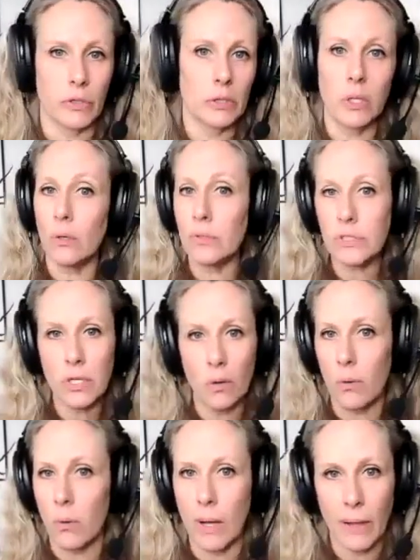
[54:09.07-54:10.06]
The lows go
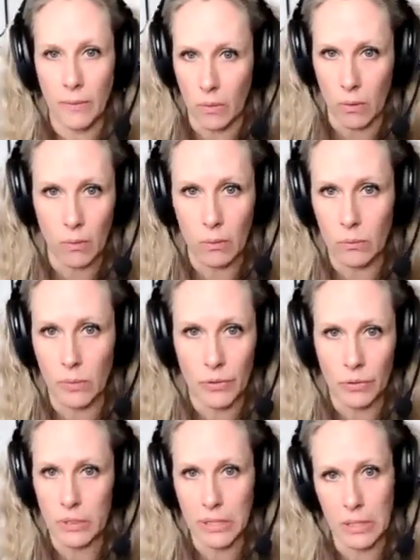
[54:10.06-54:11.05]
away on their own with
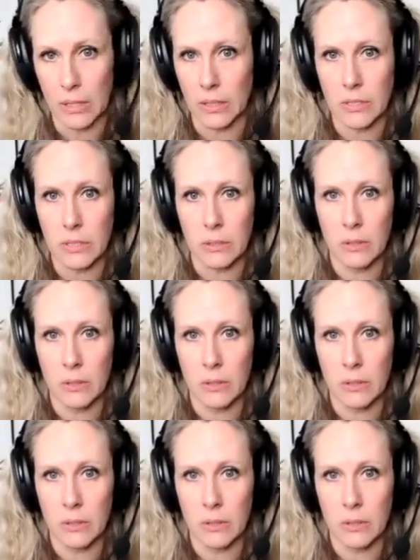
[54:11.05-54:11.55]
your kids,